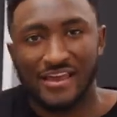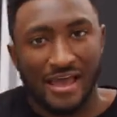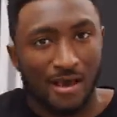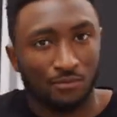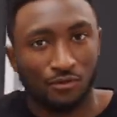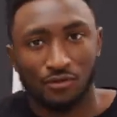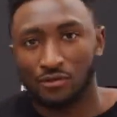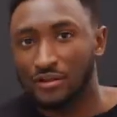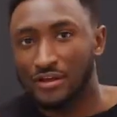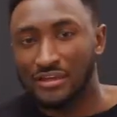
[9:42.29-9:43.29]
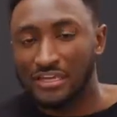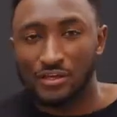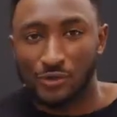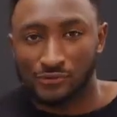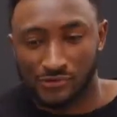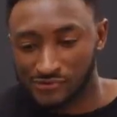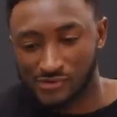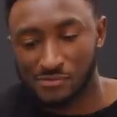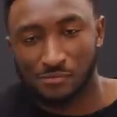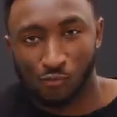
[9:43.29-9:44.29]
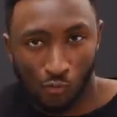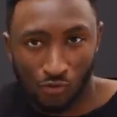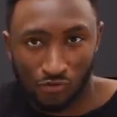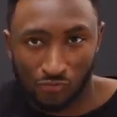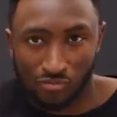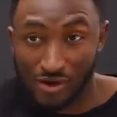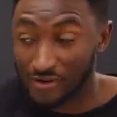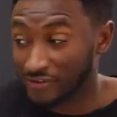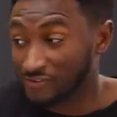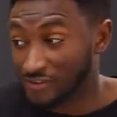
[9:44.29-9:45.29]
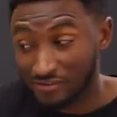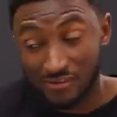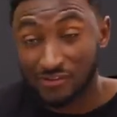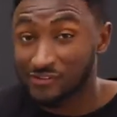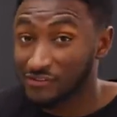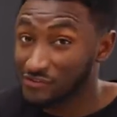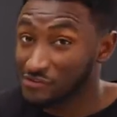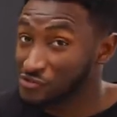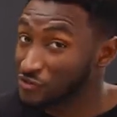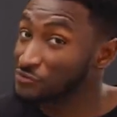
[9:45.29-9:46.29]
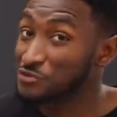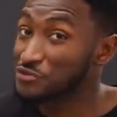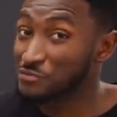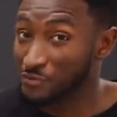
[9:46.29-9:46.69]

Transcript: Apple ecosystem world of products, then this is just what